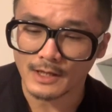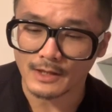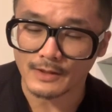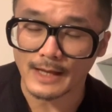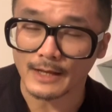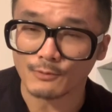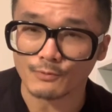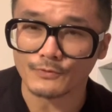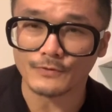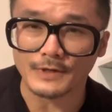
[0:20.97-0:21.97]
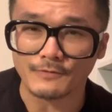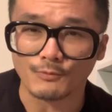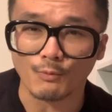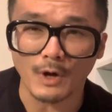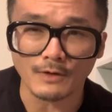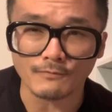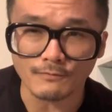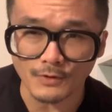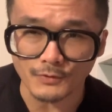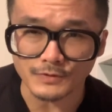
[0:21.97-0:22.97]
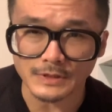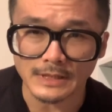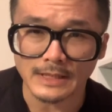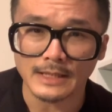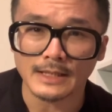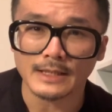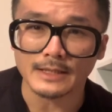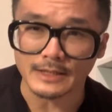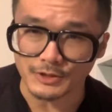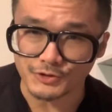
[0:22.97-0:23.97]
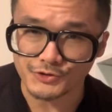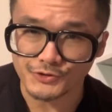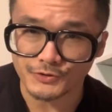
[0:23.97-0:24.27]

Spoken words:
that received one vote each.